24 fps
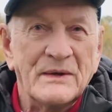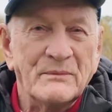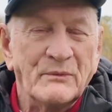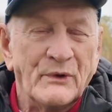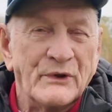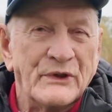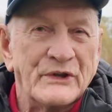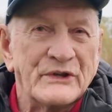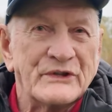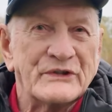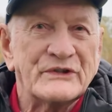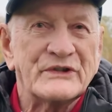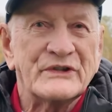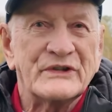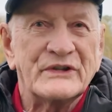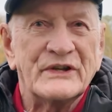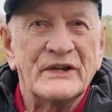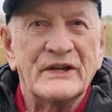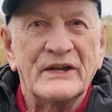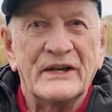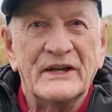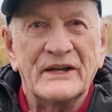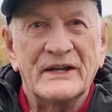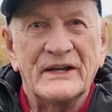
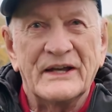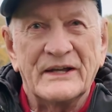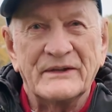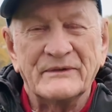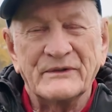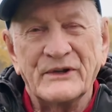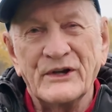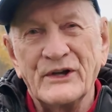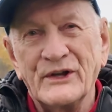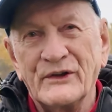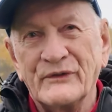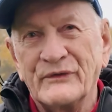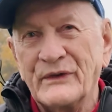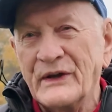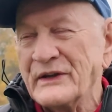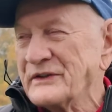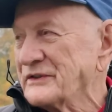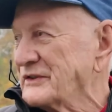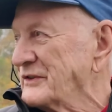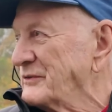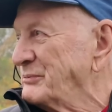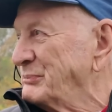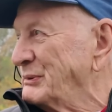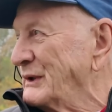mothers and
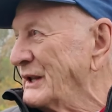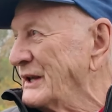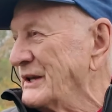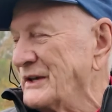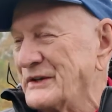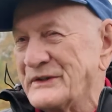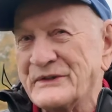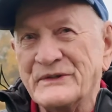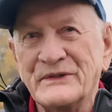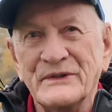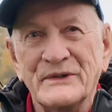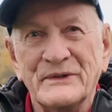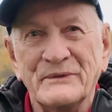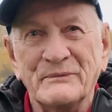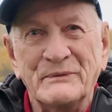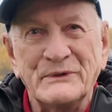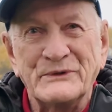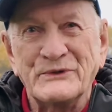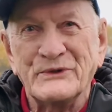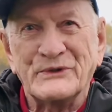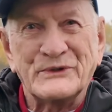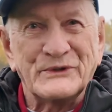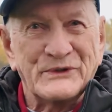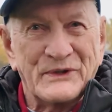girlfriends of players.
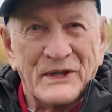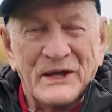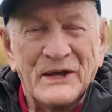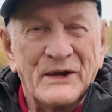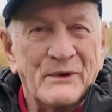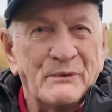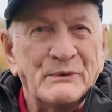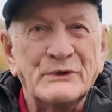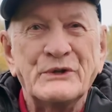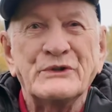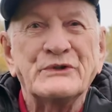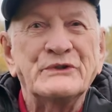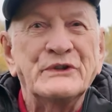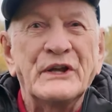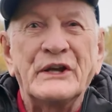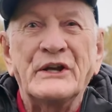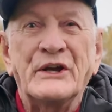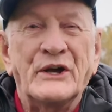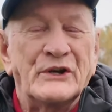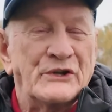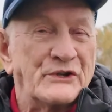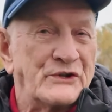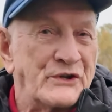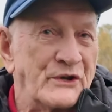We just we just did
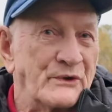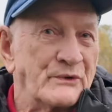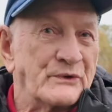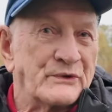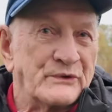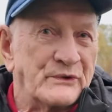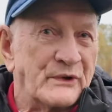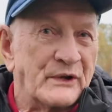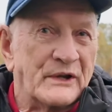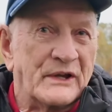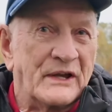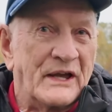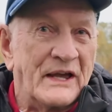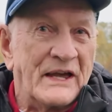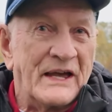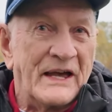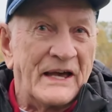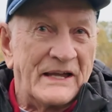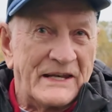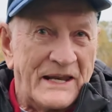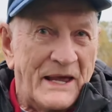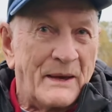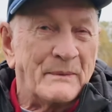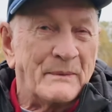it on a shoestring, an